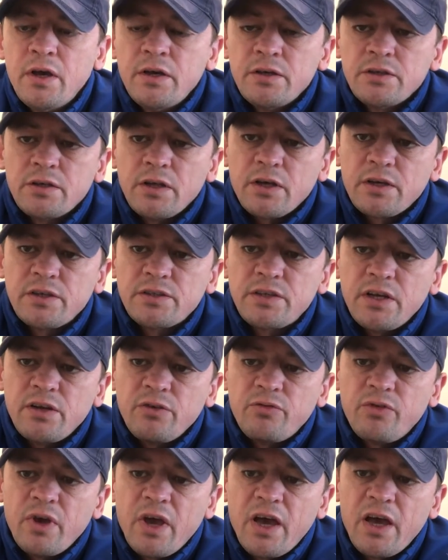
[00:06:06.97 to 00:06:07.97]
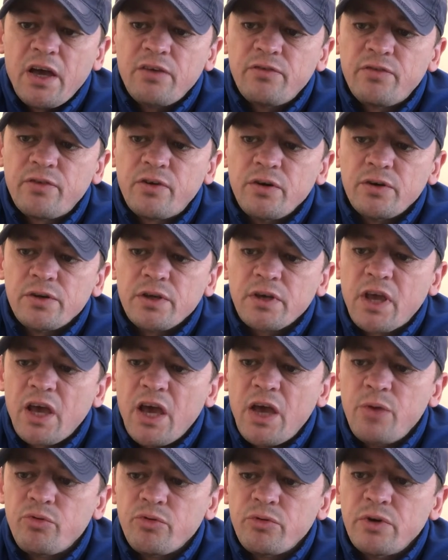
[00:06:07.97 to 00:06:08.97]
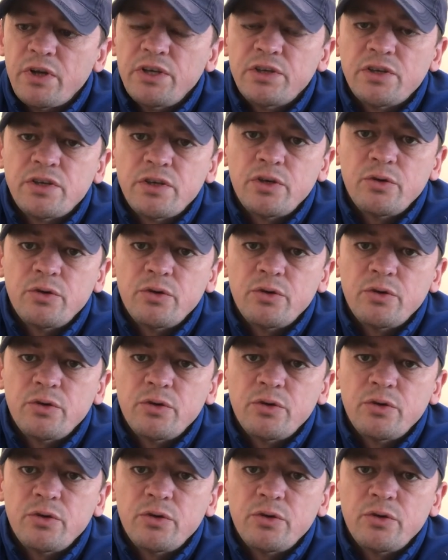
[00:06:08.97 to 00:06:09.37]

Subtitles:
So like I said, if you have got a cable release